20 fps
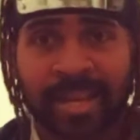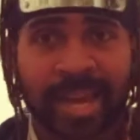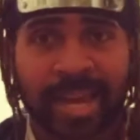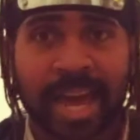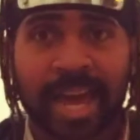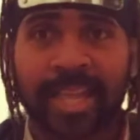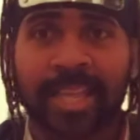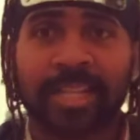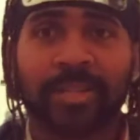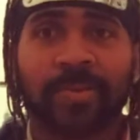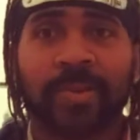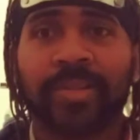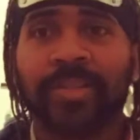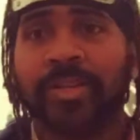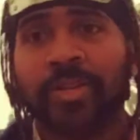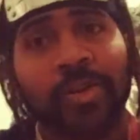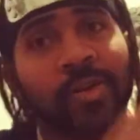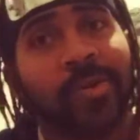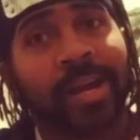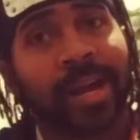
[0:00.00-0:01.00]
And this is where the
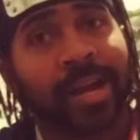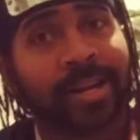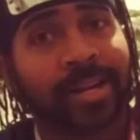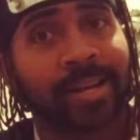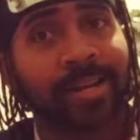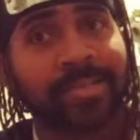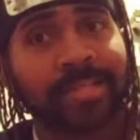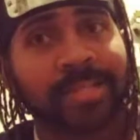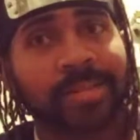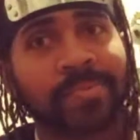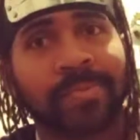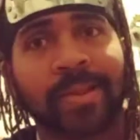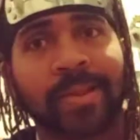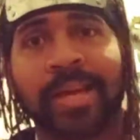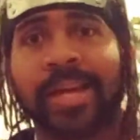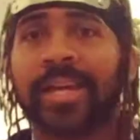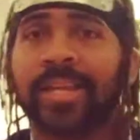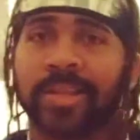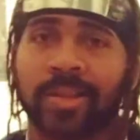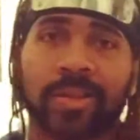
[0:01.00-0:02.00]
new character comes into
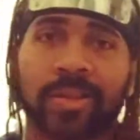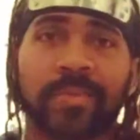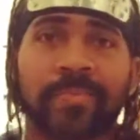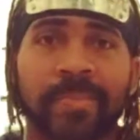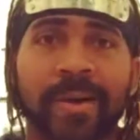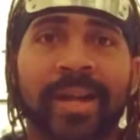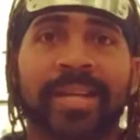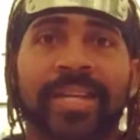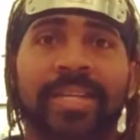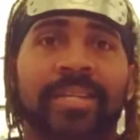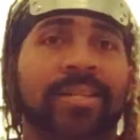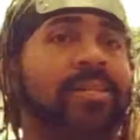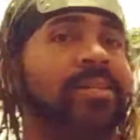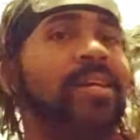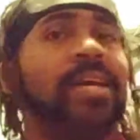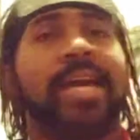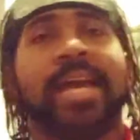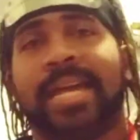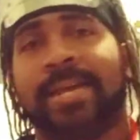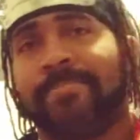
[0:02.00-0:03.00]
play, Lola Bunny.
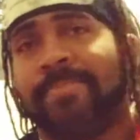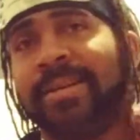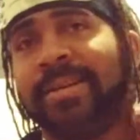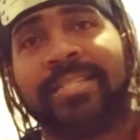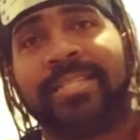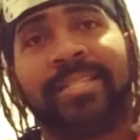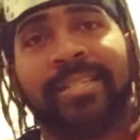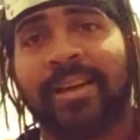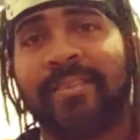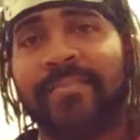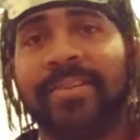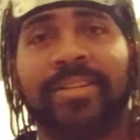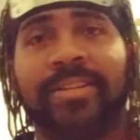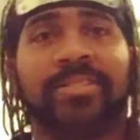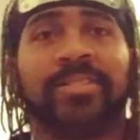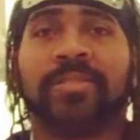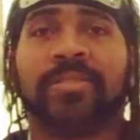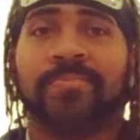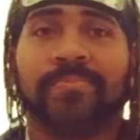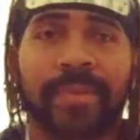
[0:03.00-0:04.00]
And basically love
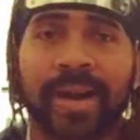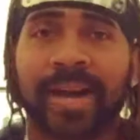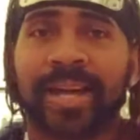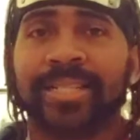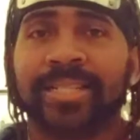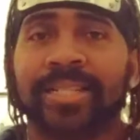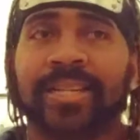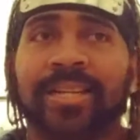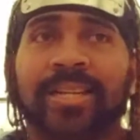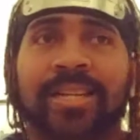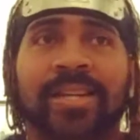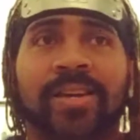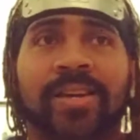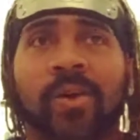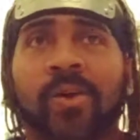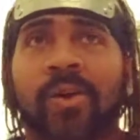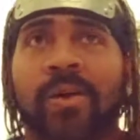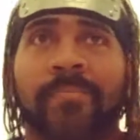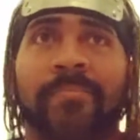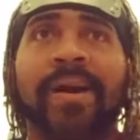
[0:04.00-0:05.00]
interest to Bugs.
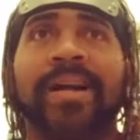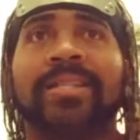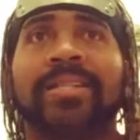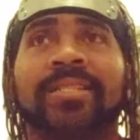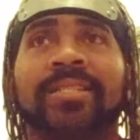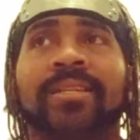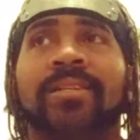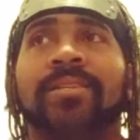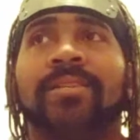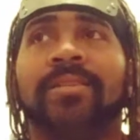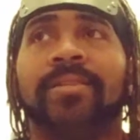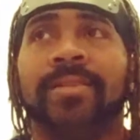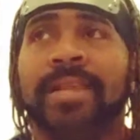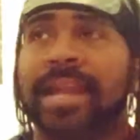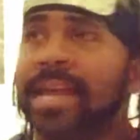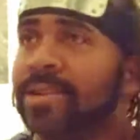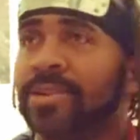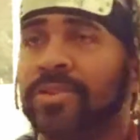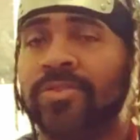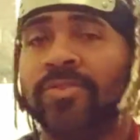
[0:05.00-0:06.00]
Or Bugs'
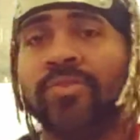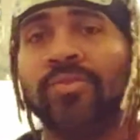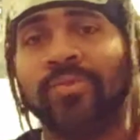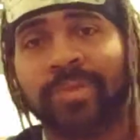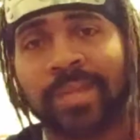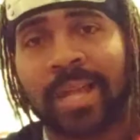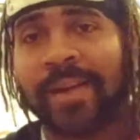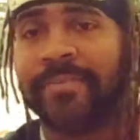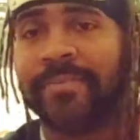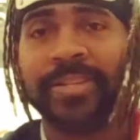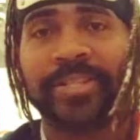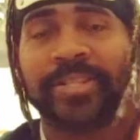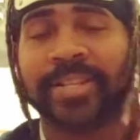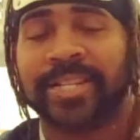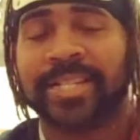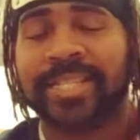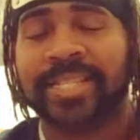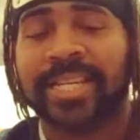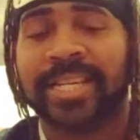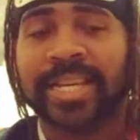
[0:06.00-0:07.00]
new love
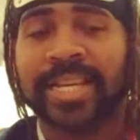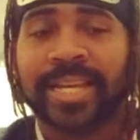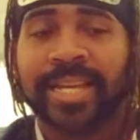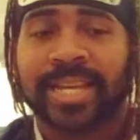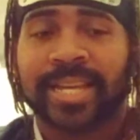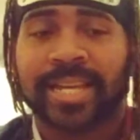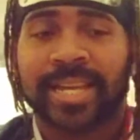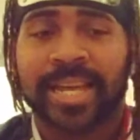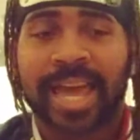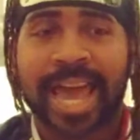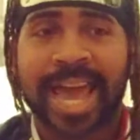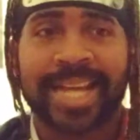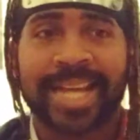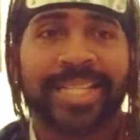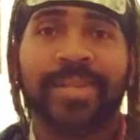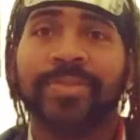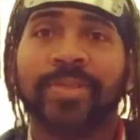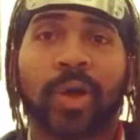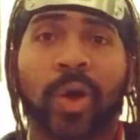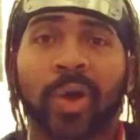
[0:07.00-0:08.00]
interest. And
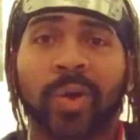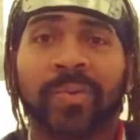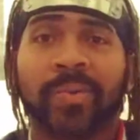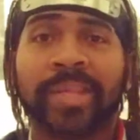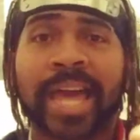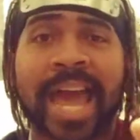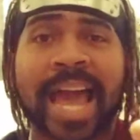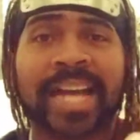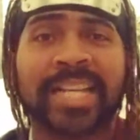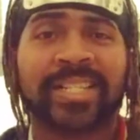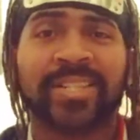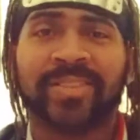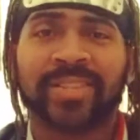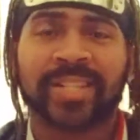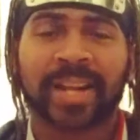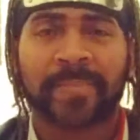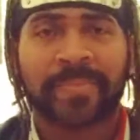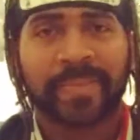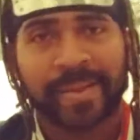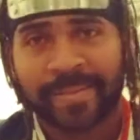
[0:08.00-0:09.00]
she was the only one that actually knows
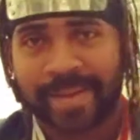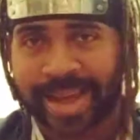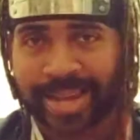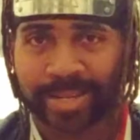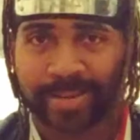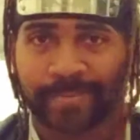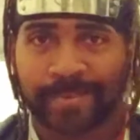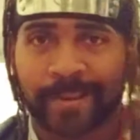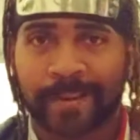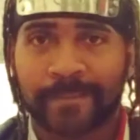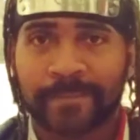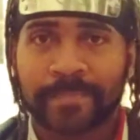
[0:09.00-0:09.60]
how to play basketball.